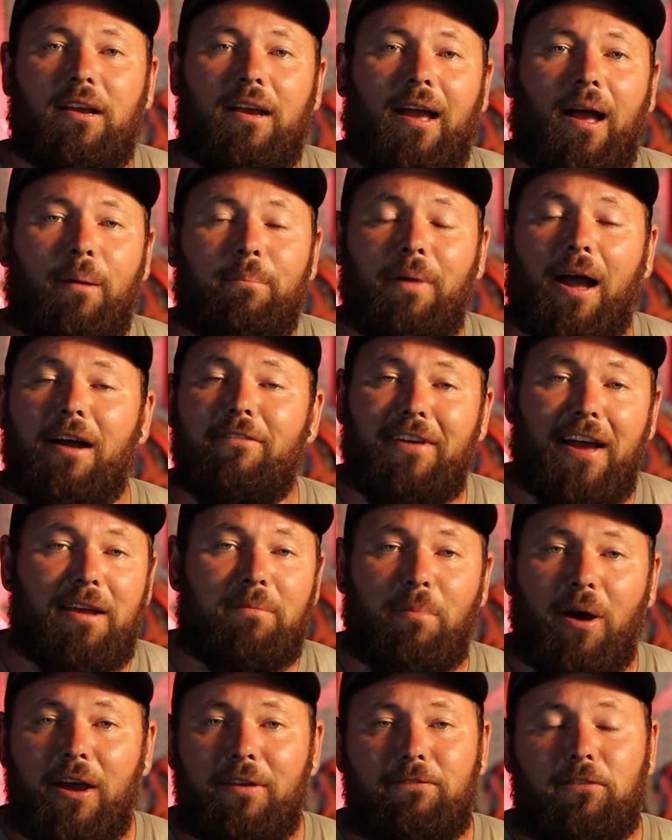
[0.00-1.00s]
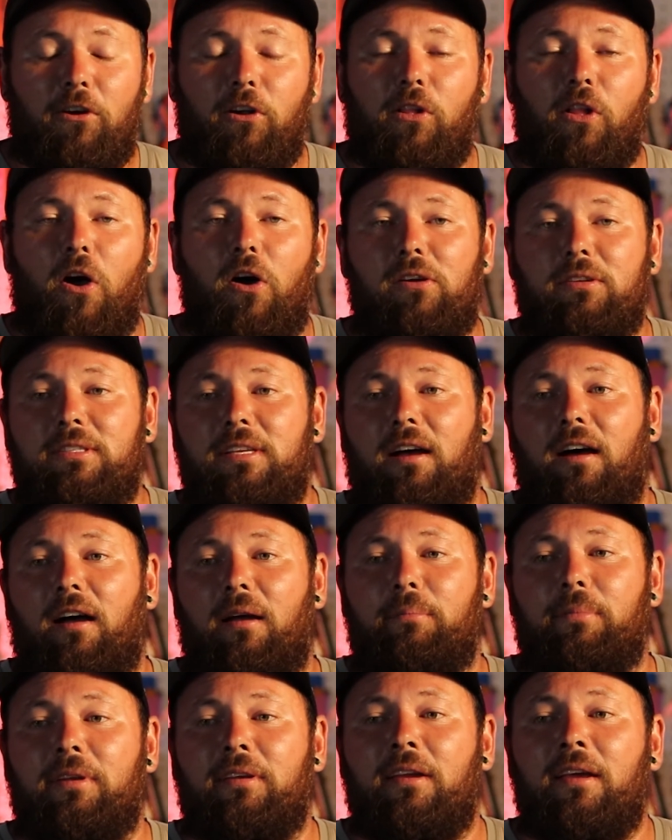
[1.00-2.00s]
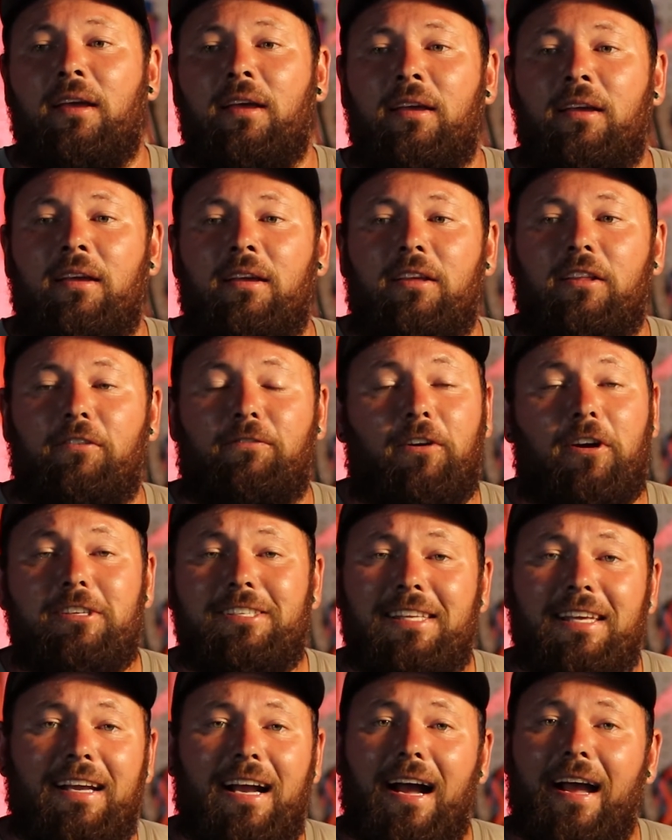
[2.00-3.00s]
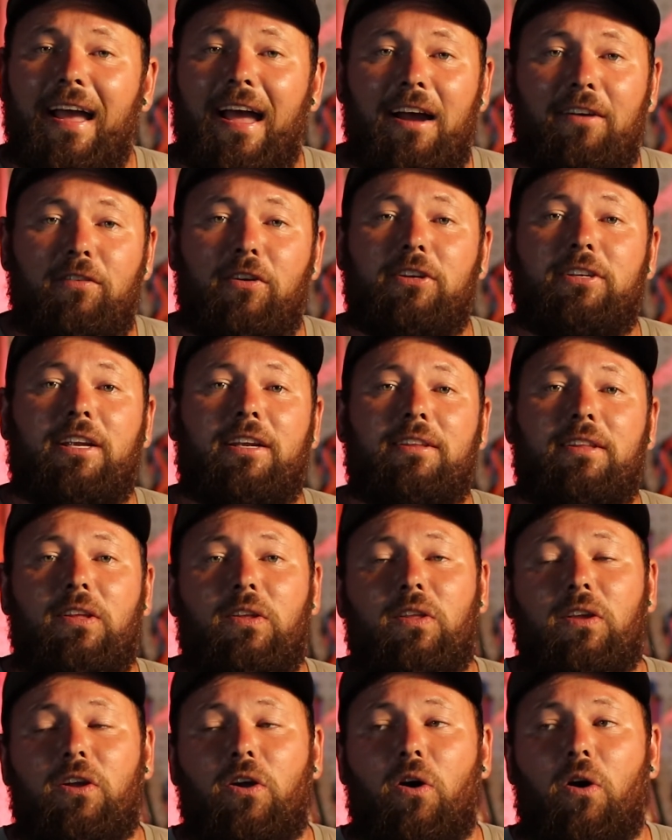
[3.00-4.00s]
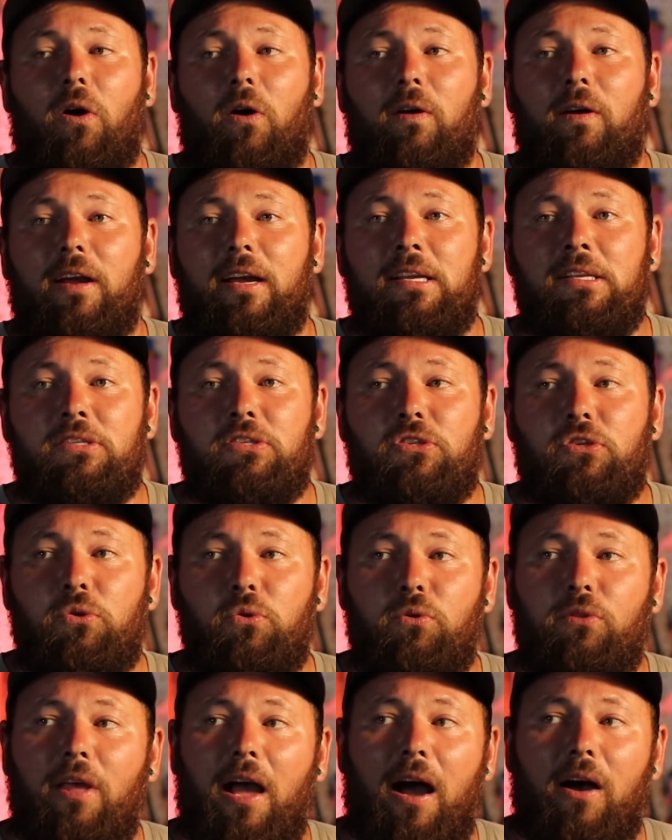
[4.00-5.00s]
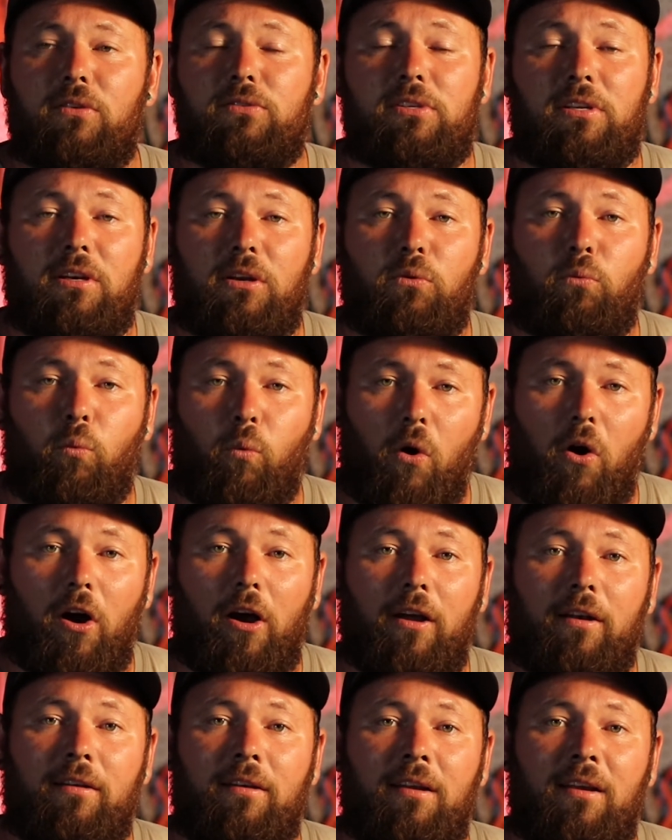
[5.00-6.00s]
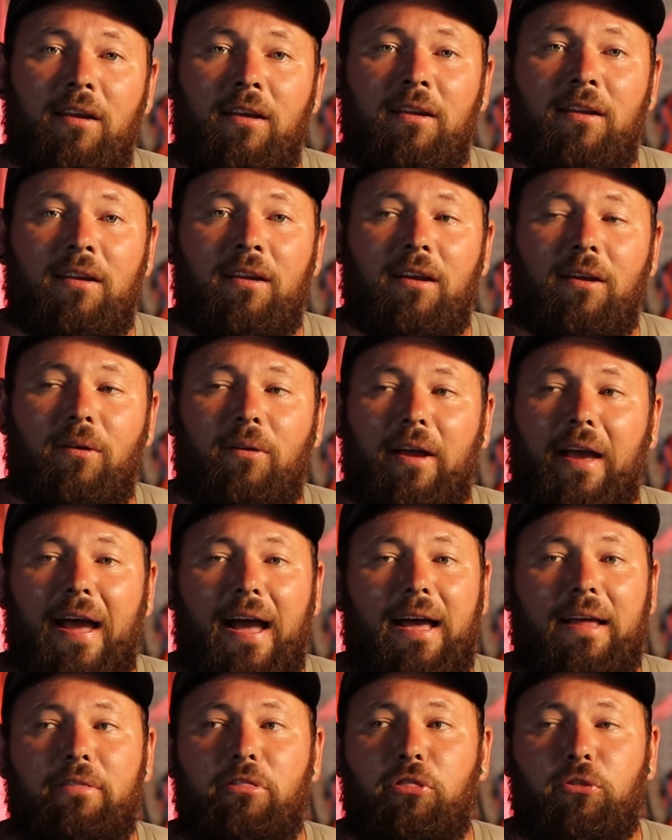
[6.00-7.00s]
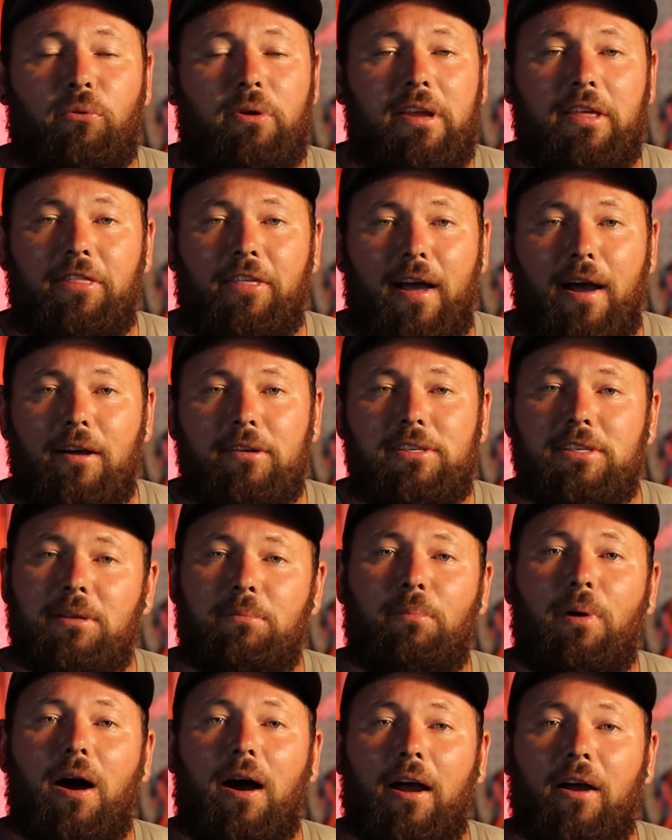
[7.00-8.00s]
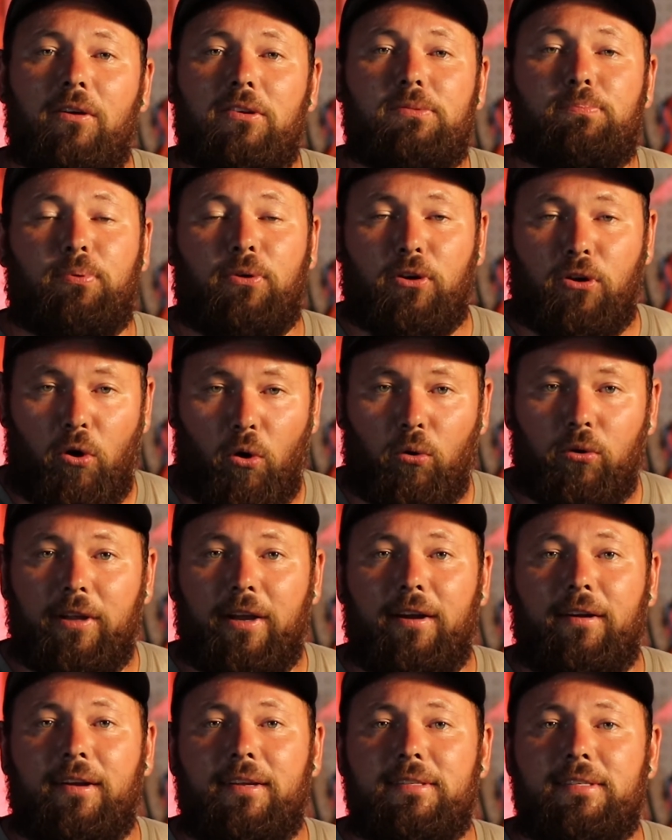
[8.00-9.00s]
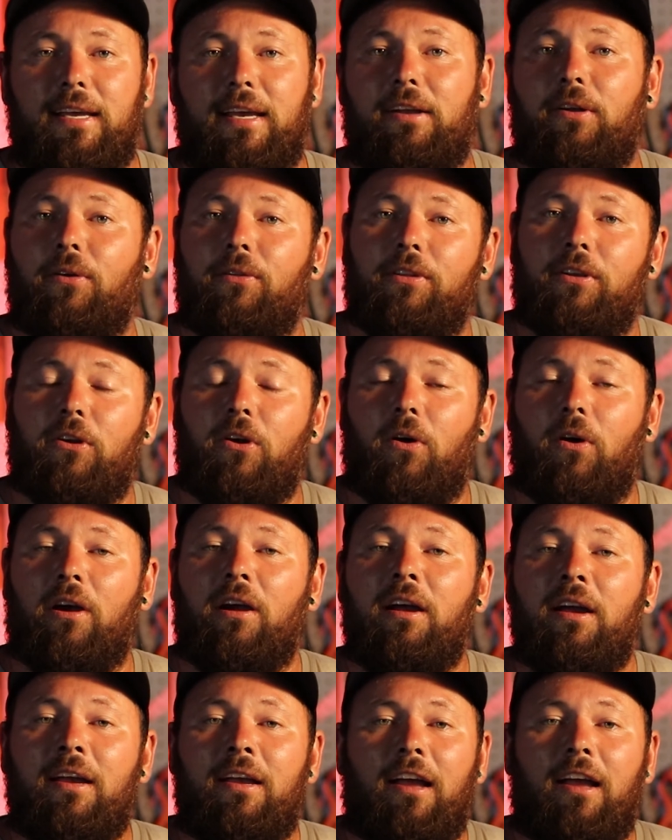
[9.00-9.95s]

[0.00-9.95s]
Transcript: I've had mine for a long time, and the first thing I ever did to the car in 2001, we had 3,000 miles, put a cold air intake on the car.